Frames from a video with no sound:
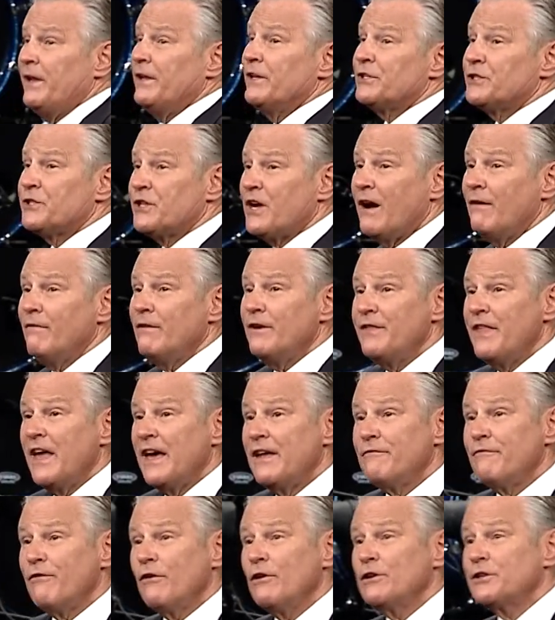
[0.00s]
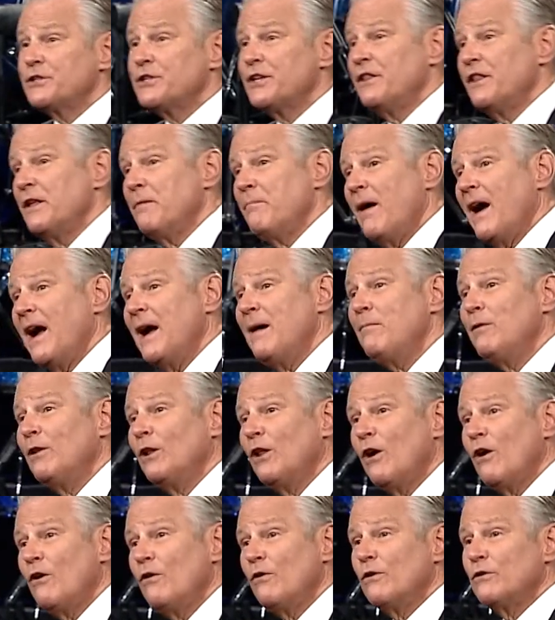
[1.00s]
discovered that verse in the Bible
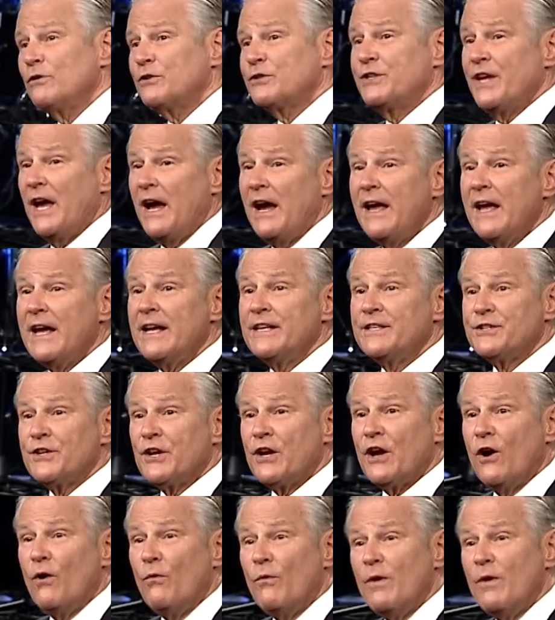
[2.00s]
all those decades ago.